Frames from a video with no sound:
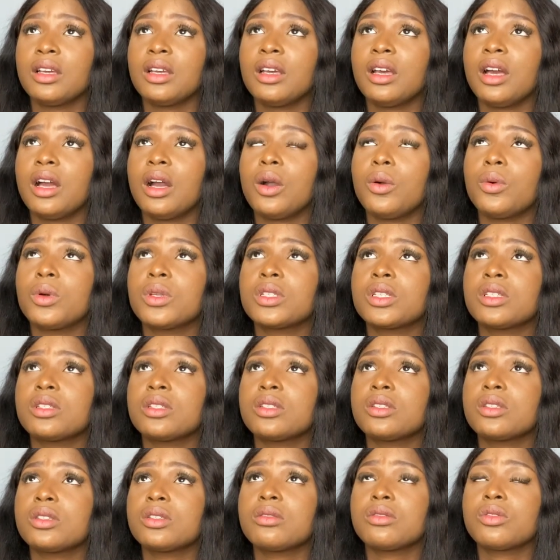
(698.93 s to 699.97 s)
I was in
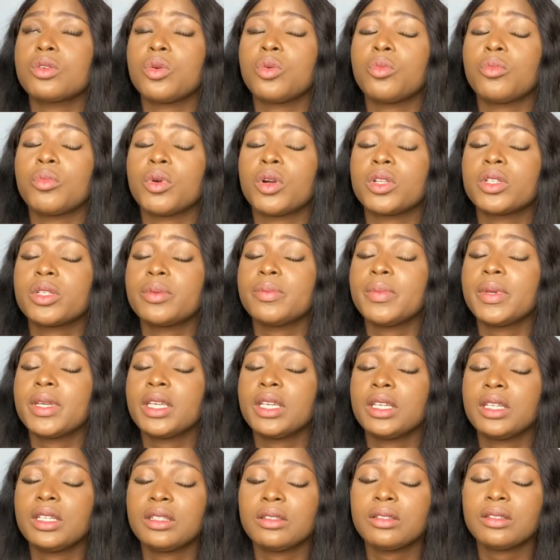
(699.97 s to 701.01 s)
so much pain.
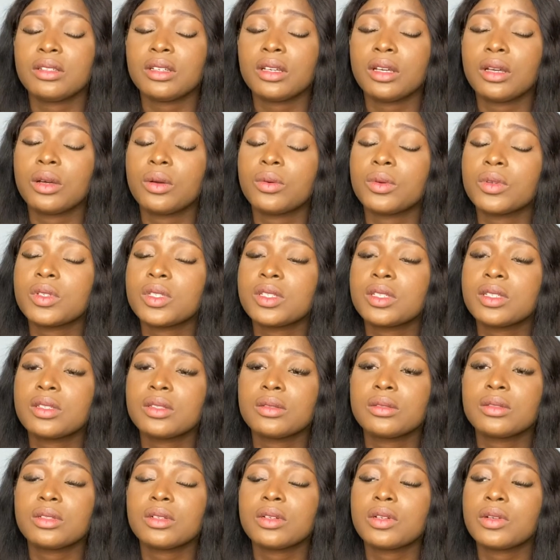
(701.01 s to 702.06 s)
I was
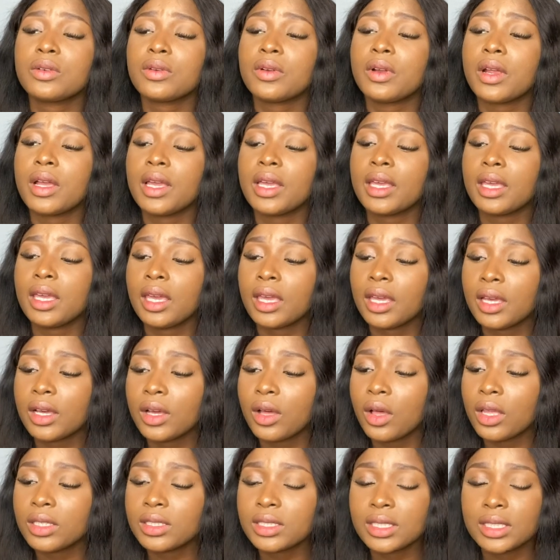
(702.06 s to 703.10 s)
crying
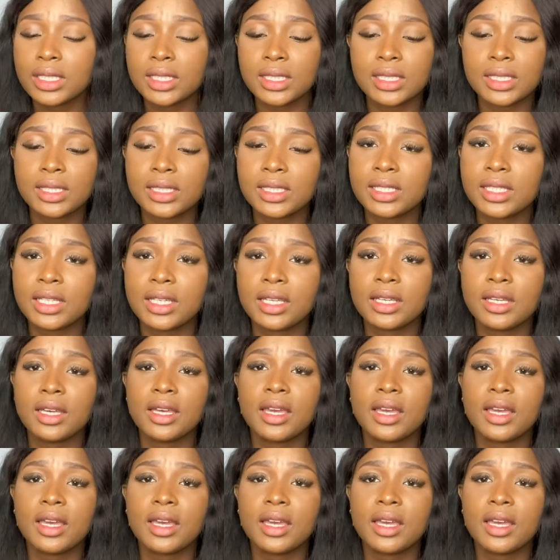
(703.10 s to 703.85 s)
constantly.